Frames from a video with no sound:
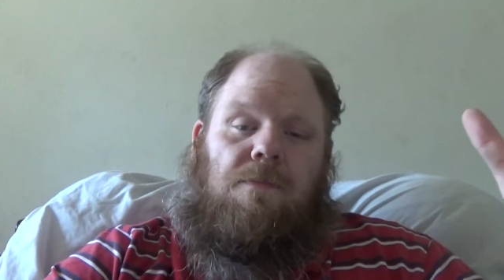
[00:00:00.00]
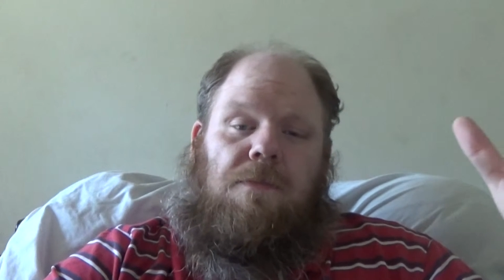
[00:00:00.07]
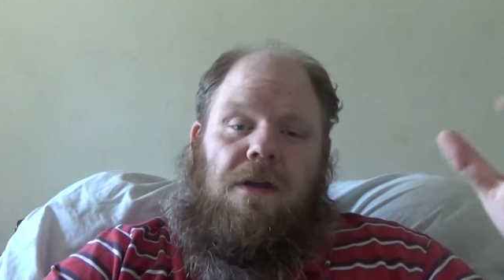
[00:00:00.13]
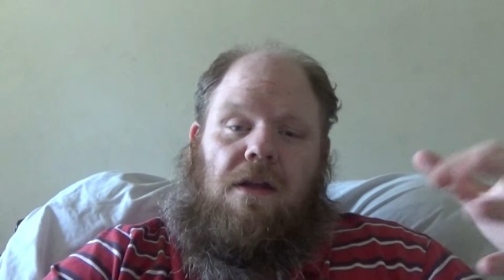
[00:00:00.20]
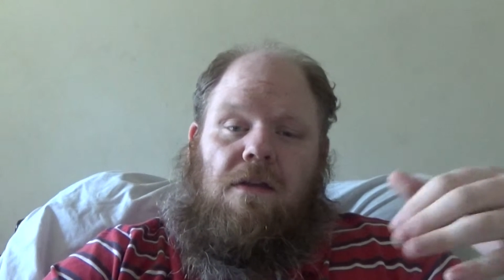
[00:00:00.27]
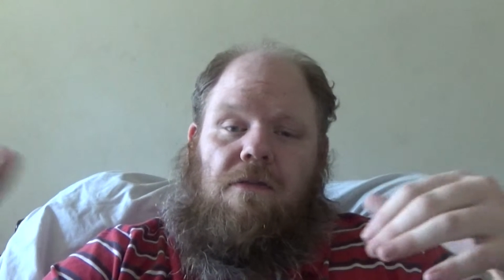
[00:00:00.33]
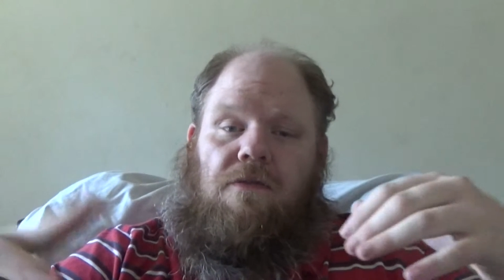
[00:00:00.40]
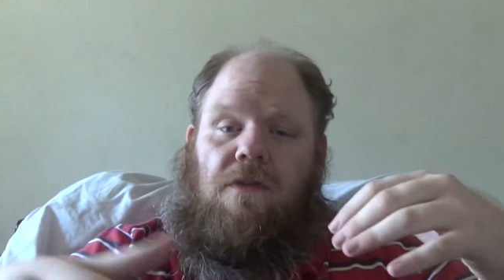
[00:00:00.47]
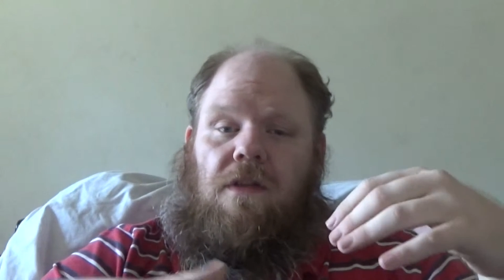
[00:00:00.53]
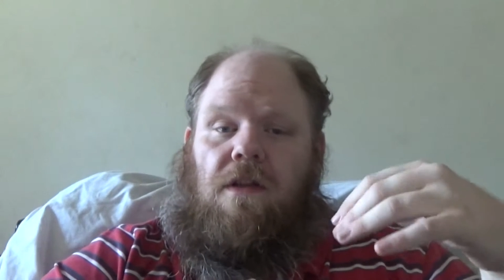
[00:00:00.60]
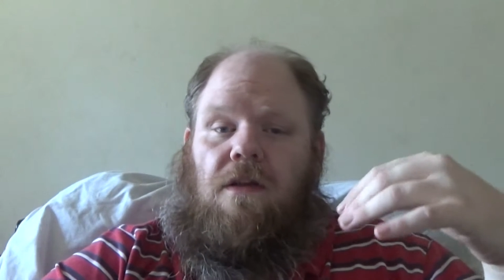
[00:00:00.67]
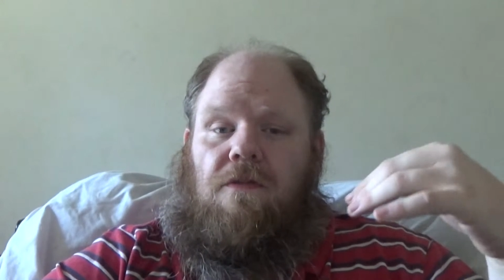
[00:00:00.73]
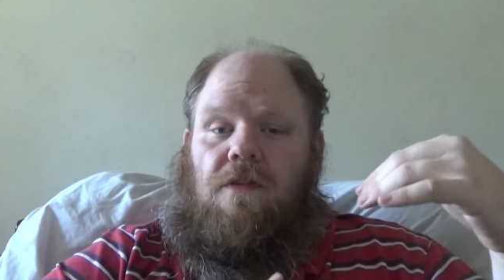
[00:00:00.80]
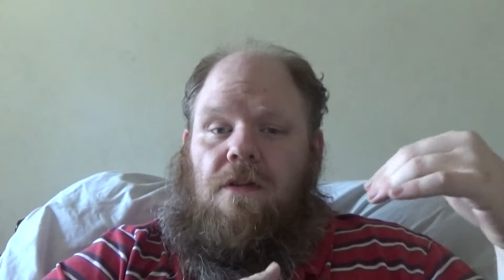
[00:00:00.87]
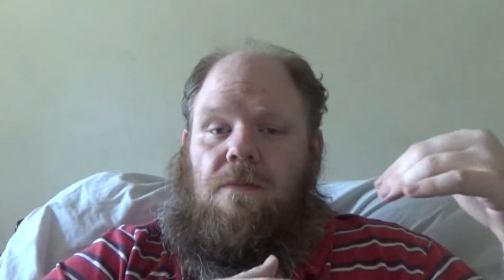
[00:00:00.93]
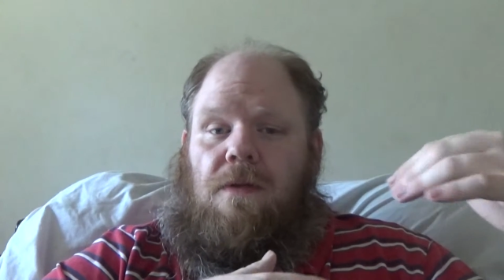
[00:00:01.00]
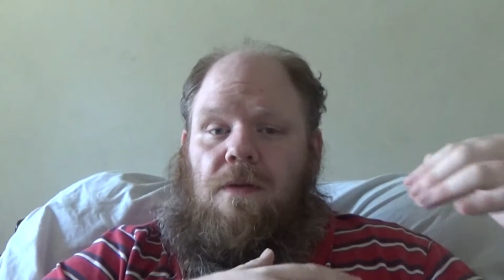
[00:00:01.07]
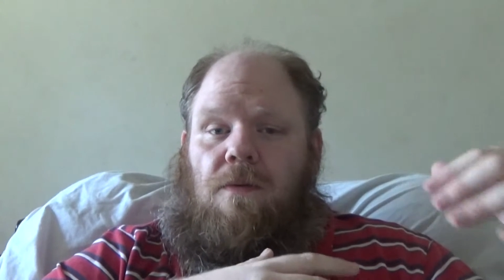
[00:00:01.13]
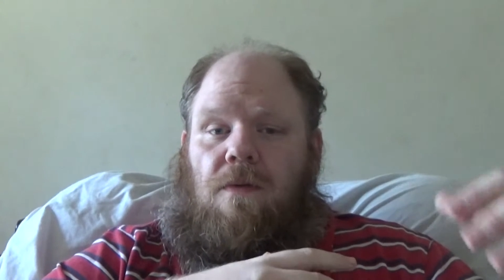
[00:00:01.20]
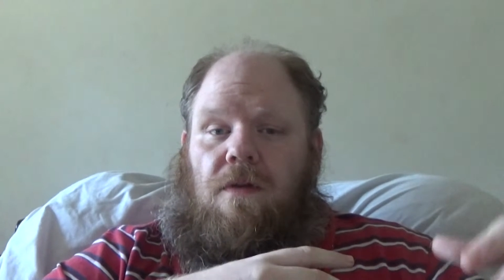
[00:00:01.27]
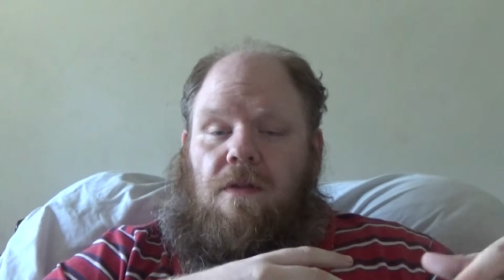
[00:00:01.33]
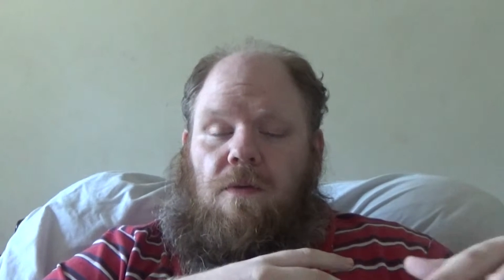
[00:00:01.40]
picked Philadelphia to
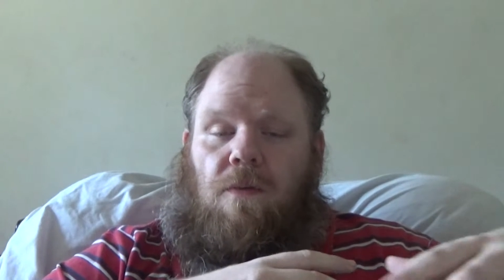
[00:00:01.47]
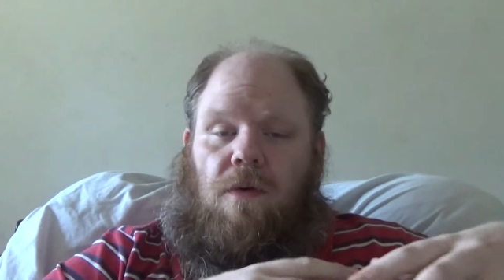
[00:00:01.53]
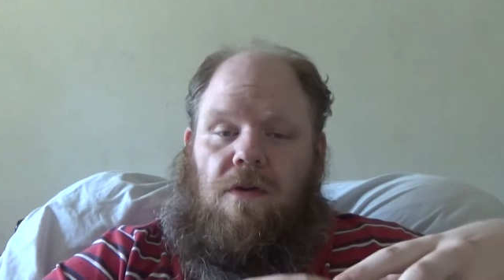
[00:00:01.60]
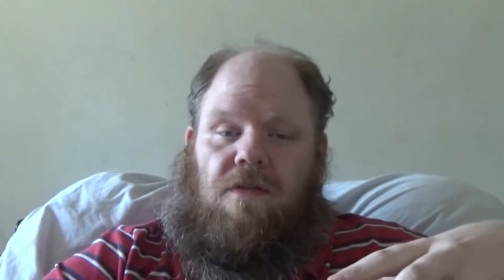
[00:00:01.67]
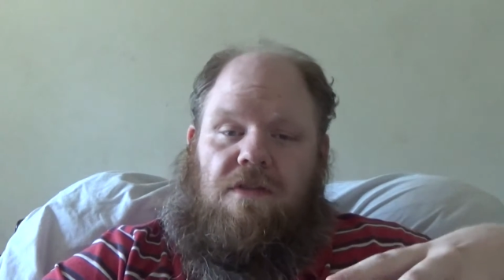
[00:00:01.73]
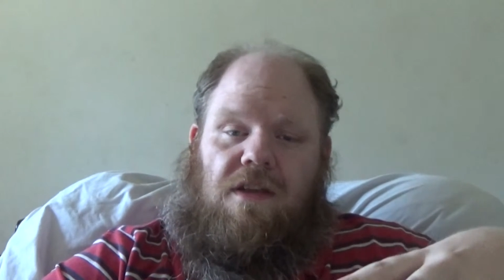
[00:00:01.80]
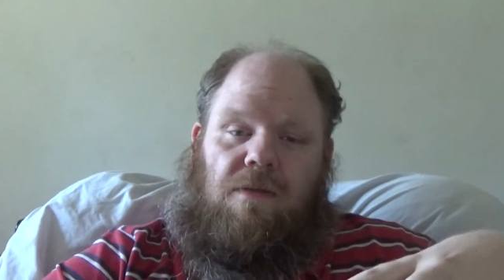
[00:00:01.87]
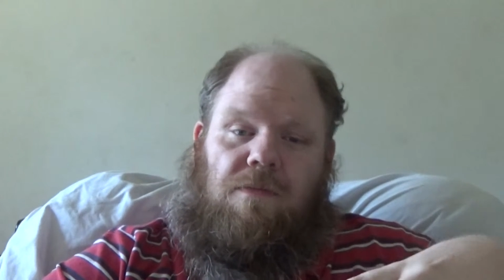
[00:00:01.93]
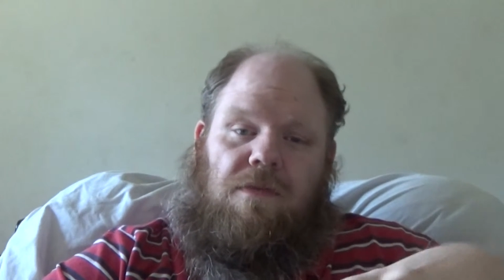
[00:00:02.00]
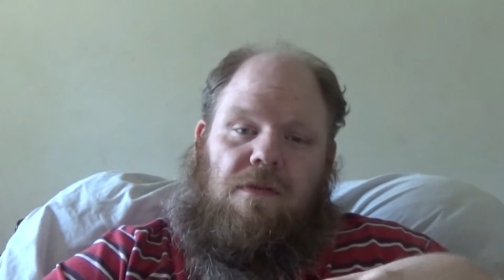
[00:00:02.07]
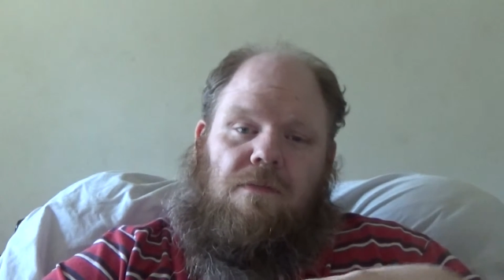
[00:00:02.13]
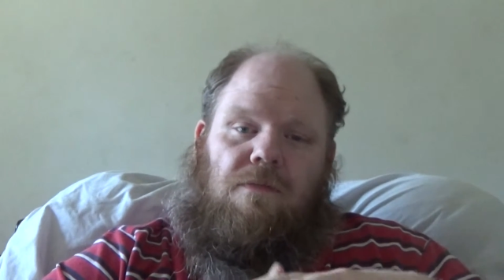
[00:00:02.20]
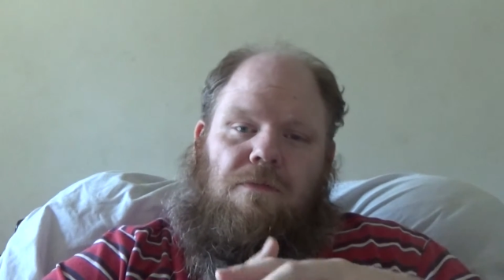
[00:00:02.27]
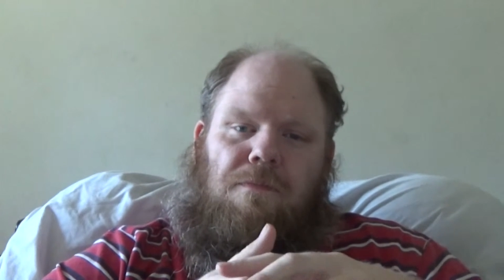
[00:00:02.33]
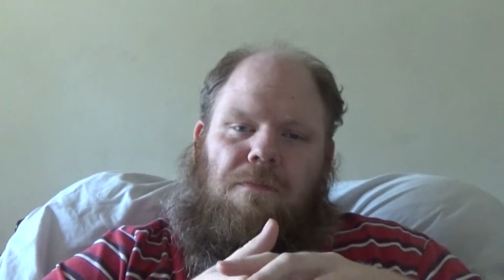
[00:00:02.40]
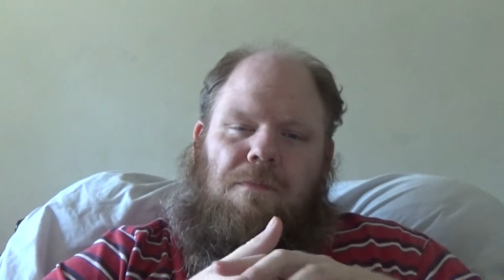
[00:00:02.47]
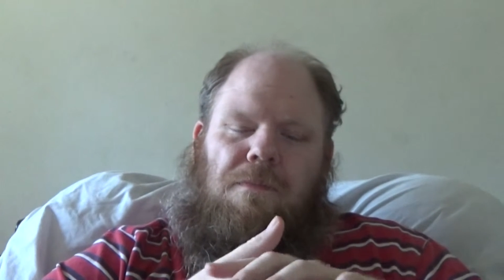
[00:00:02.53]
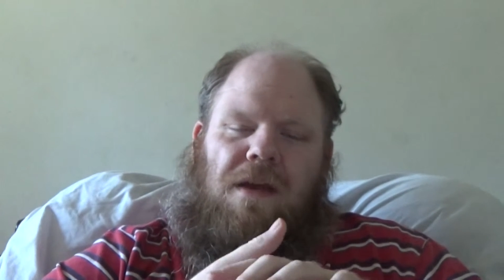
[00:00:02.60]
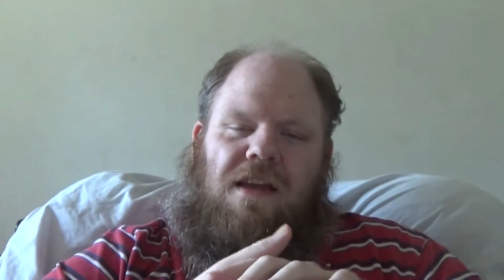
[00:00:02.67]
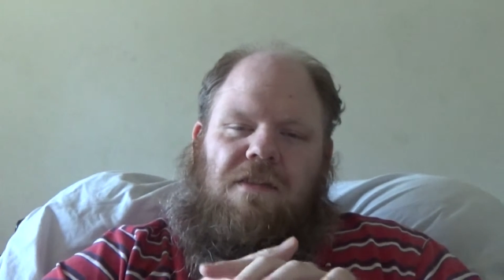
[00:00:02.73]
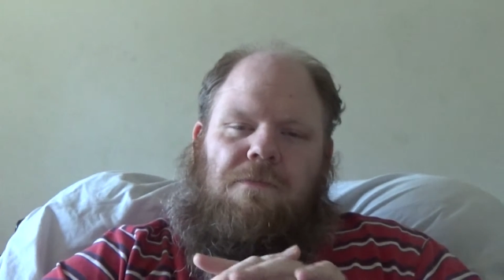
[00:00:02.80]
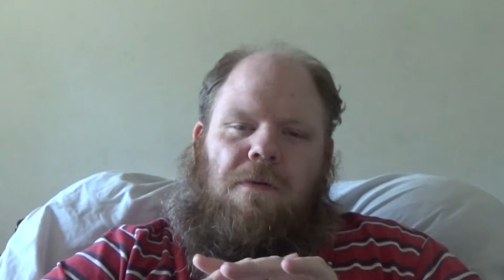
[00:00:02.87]
be one of the worst teams in
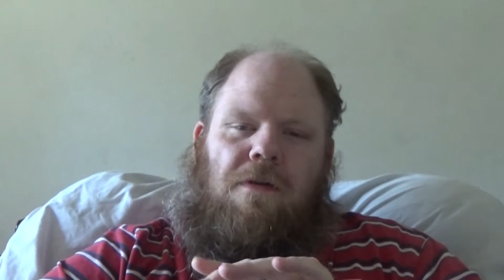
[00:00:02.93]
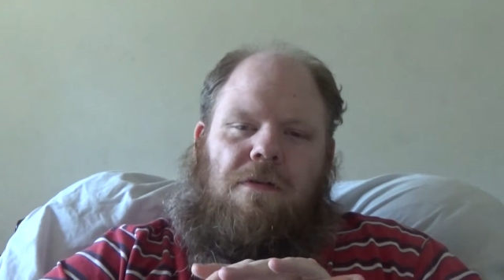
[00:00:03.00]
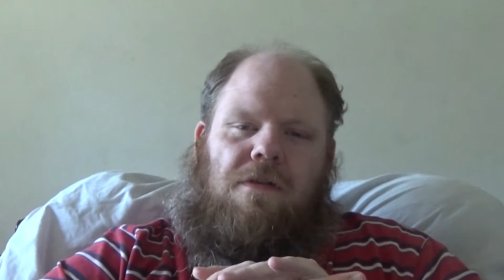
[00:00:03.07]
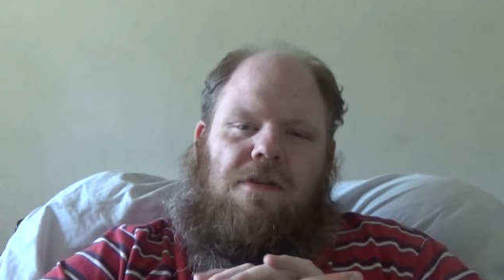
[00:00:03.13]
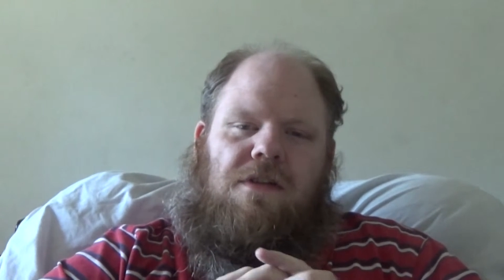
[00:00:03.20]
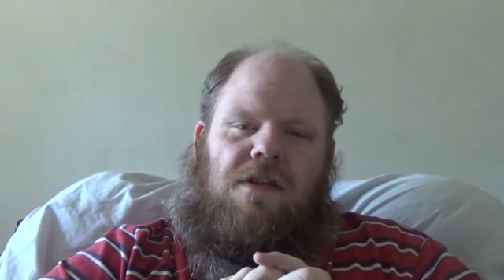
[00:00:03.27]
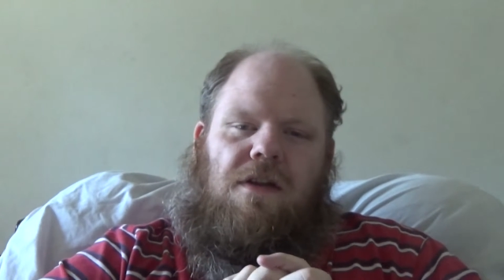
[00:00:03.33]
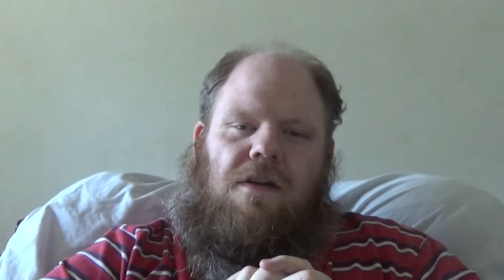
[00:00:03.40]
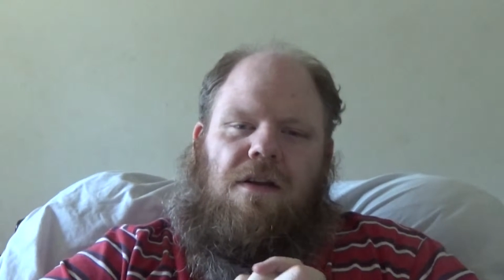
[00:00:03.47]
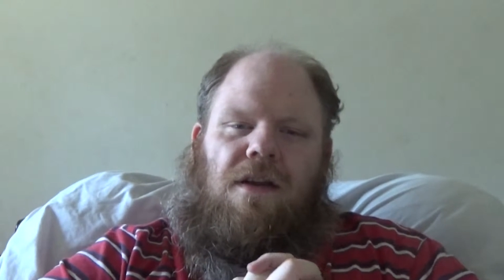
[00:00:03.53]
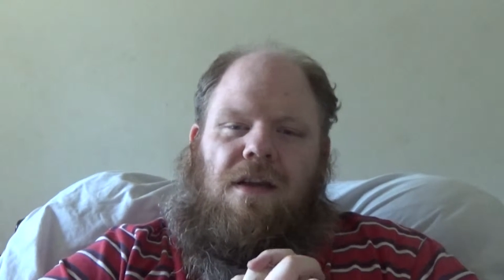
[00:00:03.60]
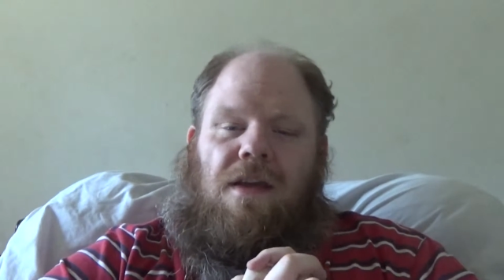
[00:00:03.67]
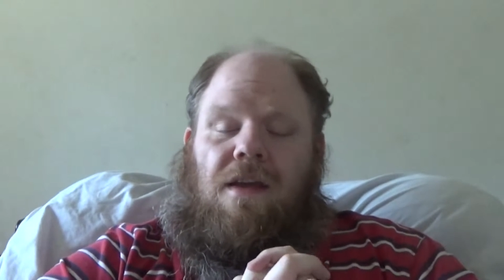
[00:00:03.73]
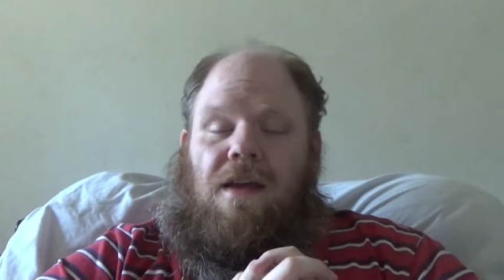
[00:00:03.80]
baseball this year,